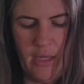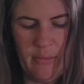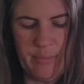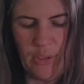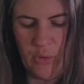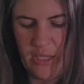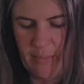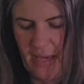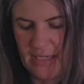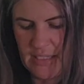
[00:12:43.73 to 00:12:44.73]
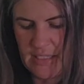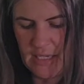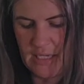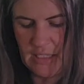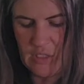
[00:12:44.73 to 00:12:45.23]
beauty
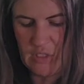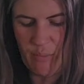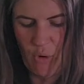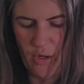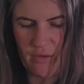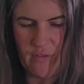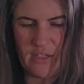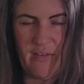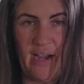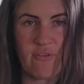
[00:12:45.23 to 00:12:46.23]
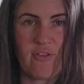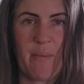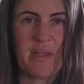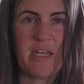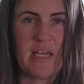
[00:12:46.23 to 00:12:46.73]
medicine, support of the divine
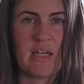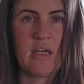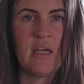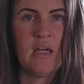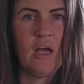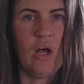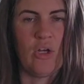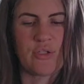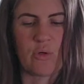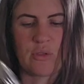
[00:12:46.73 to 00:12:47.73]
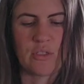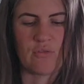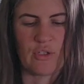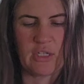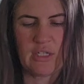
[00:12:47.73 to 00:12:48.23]
feminine, all sorts
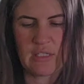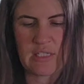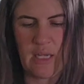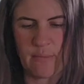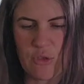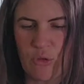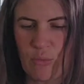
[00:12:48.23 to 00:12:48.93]
of goodness comes from